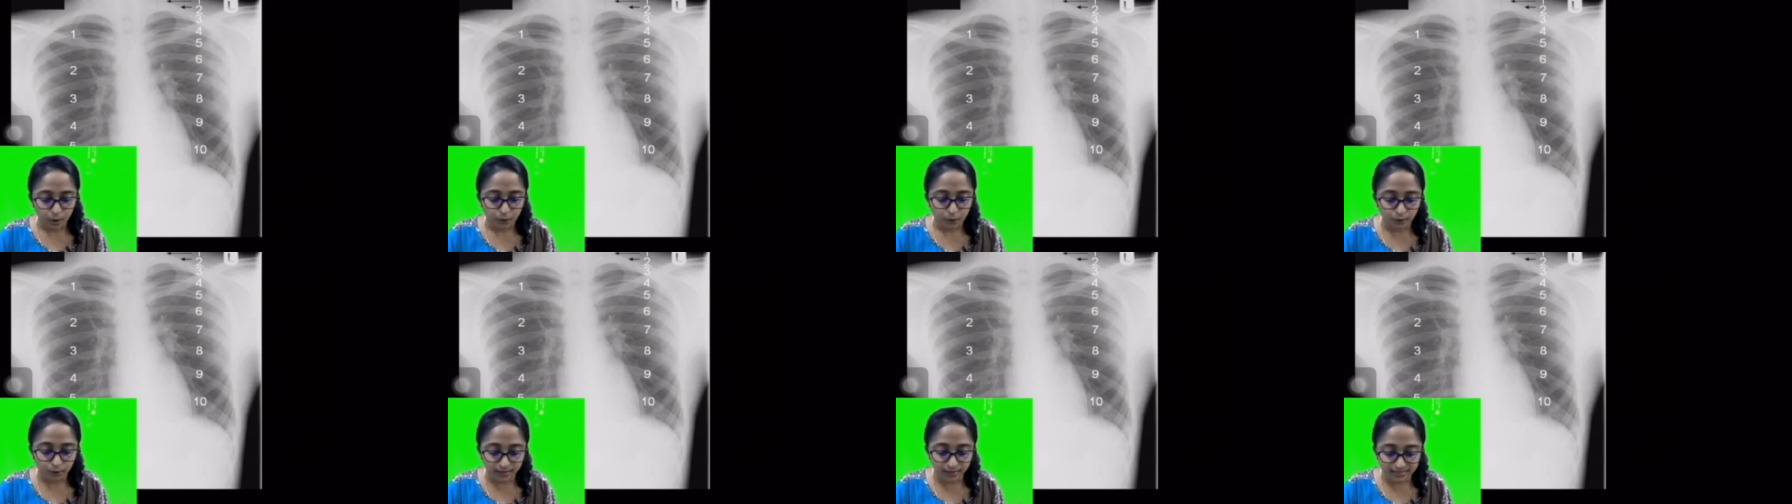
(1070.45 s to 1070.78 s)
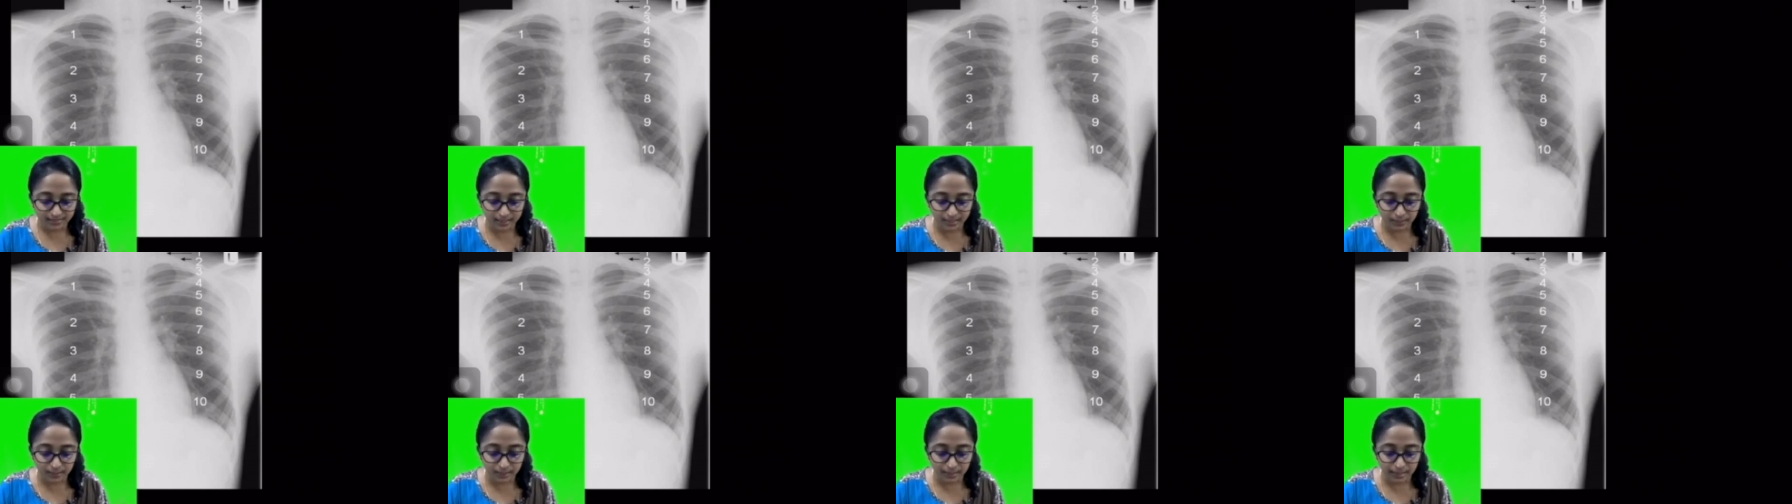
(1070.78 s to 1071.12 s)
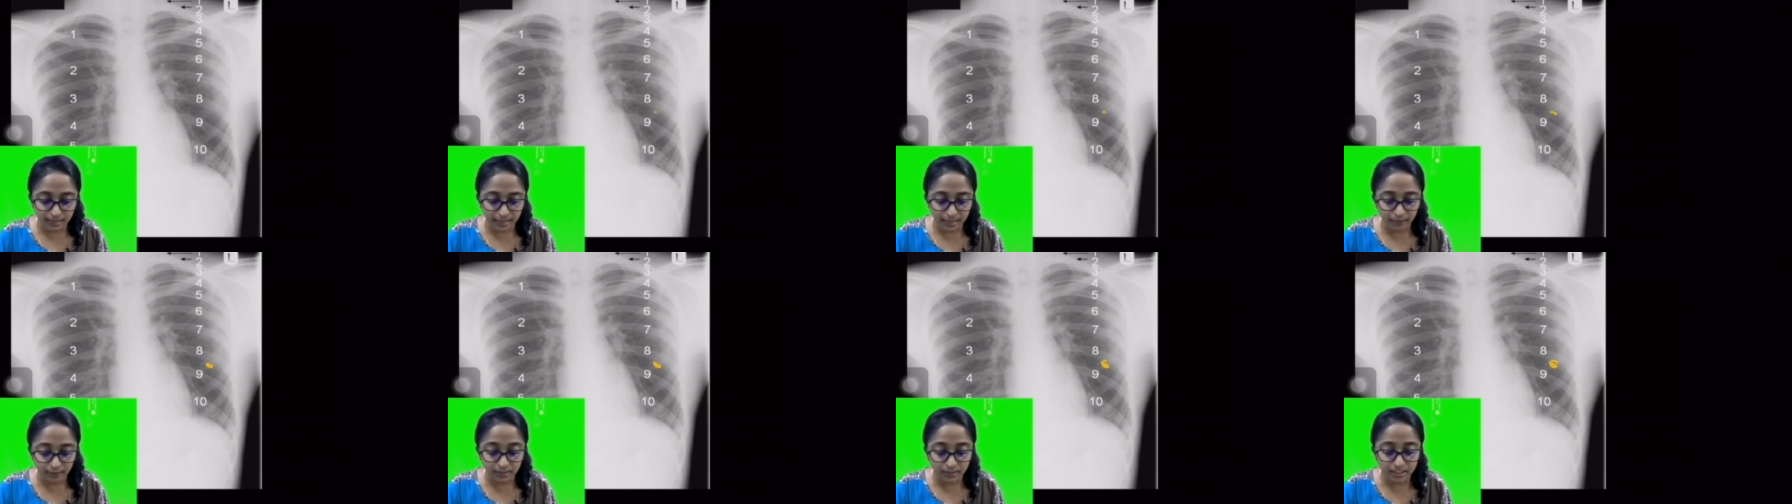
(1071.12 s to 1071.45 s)
For example,
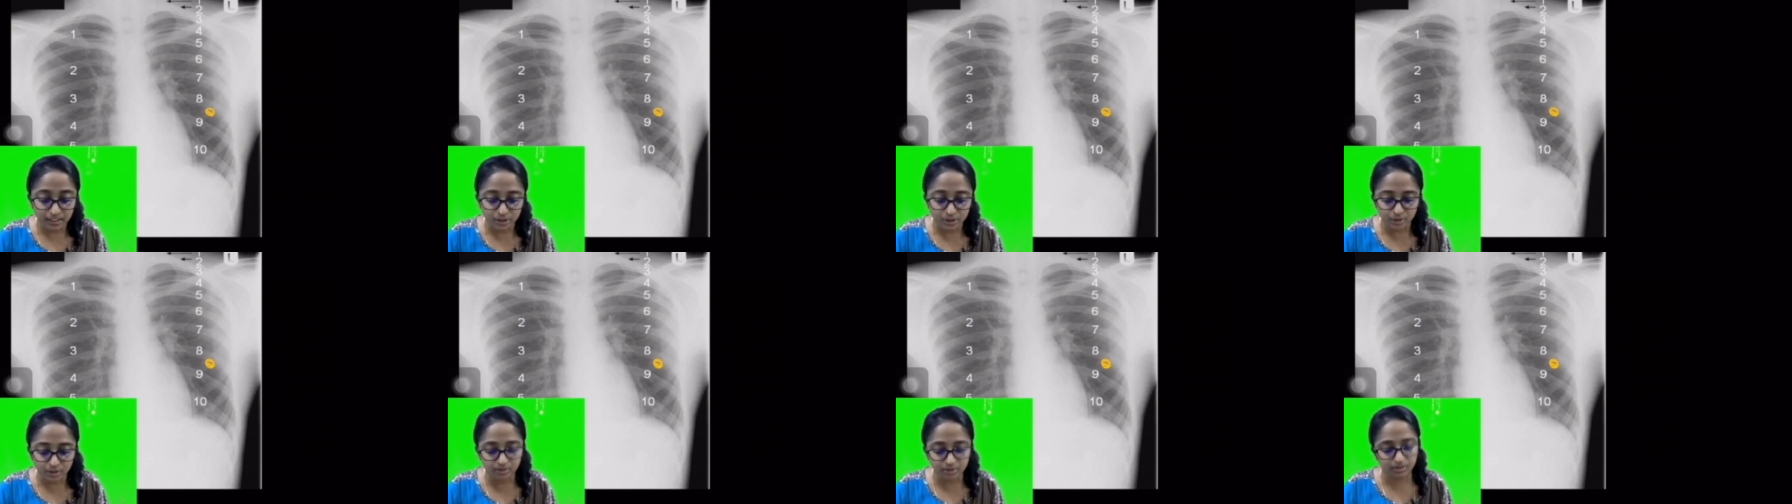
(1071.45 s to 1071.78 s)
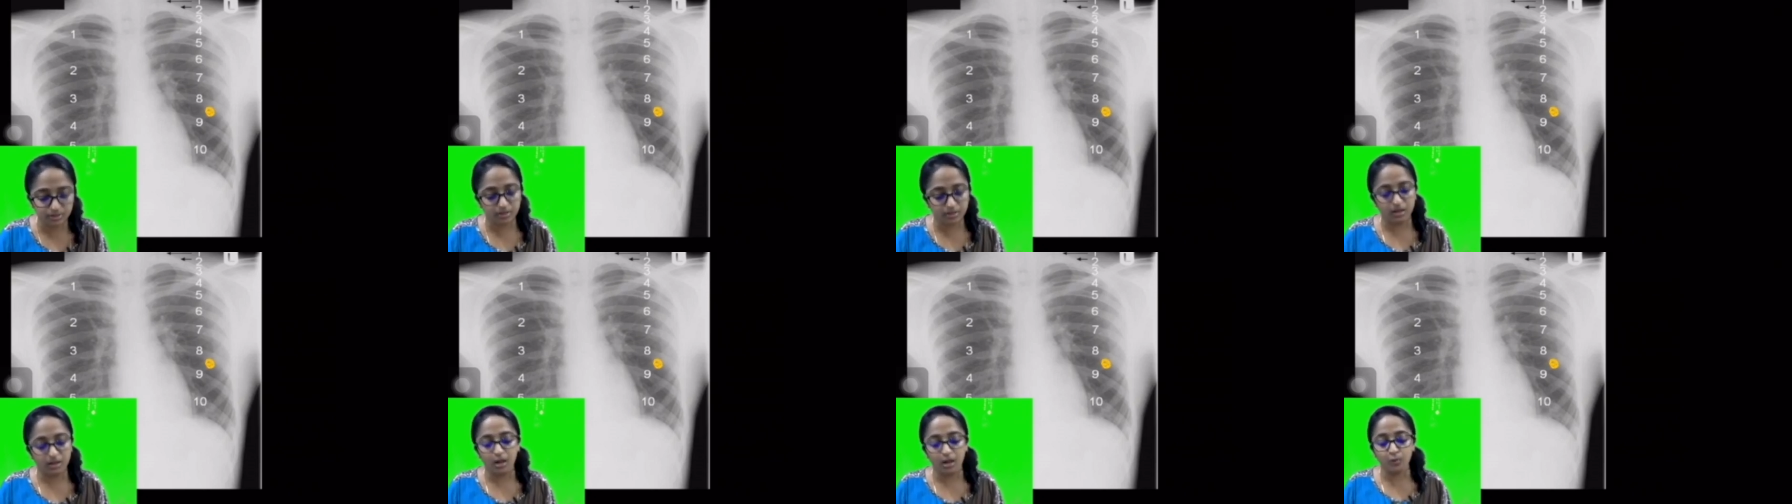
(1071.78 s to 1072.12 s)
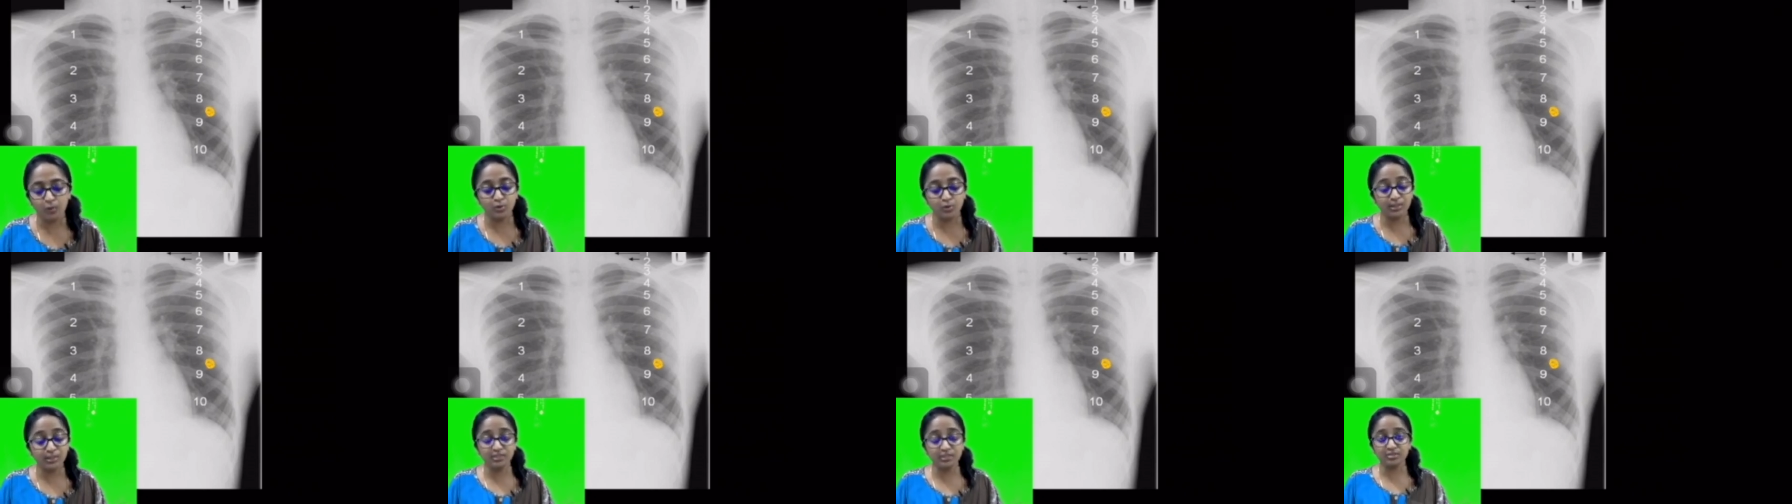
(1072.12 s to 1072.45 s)
I have a lesion here.
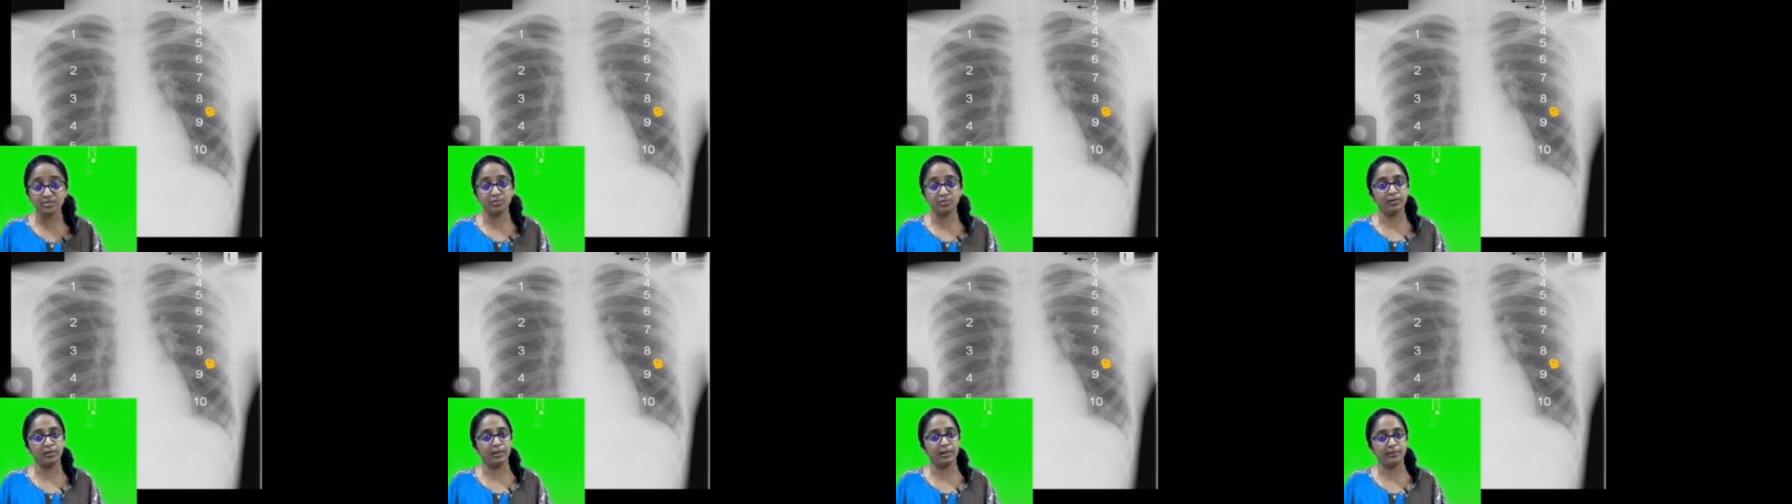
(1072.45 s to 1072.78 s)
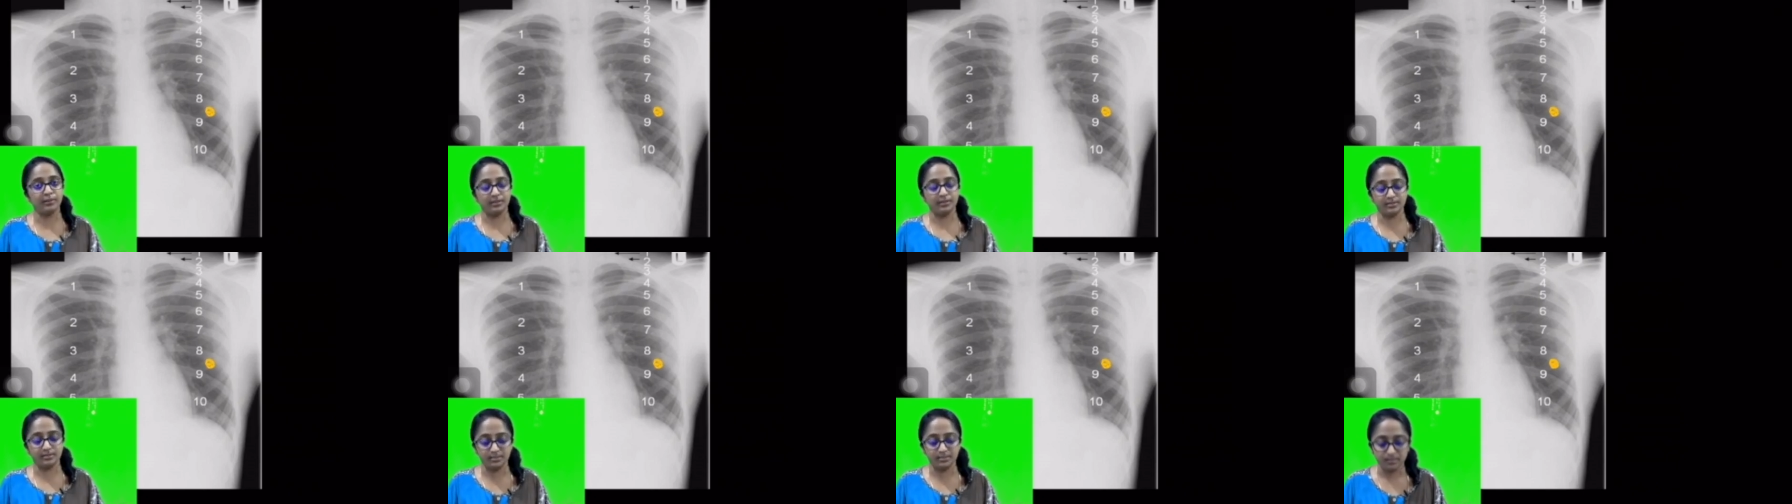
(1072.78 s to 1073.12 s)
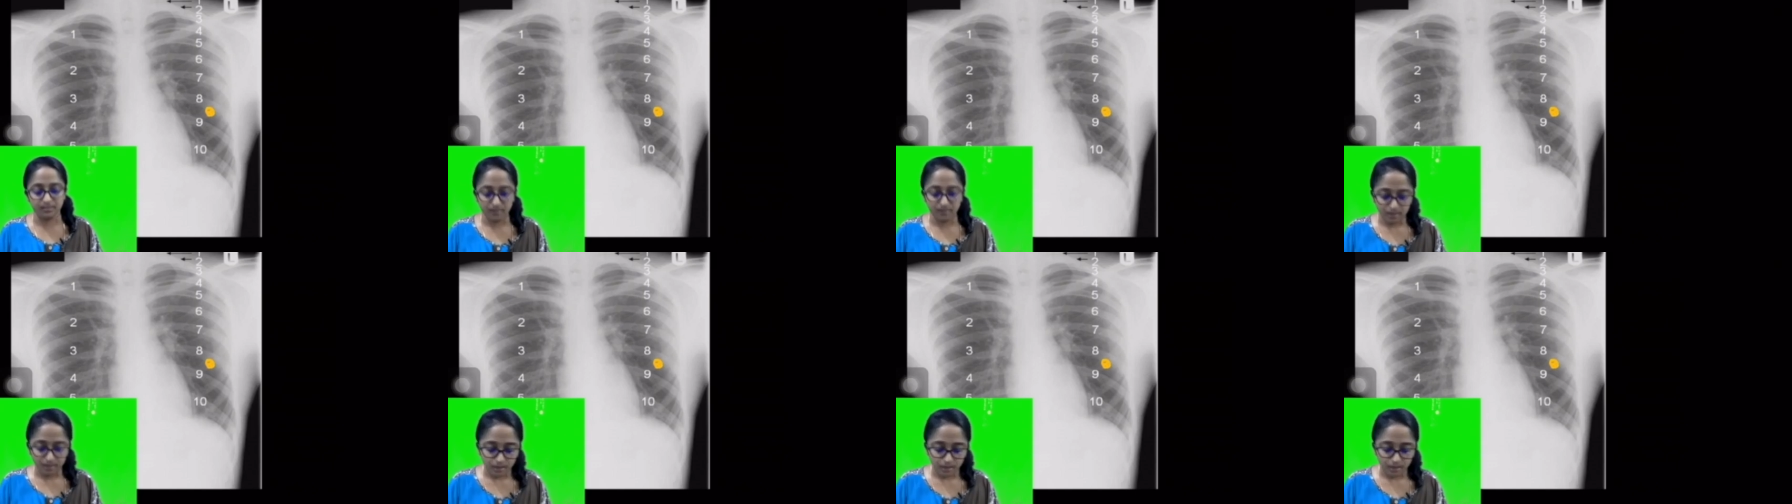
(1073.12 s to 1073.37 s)
How do I describe it?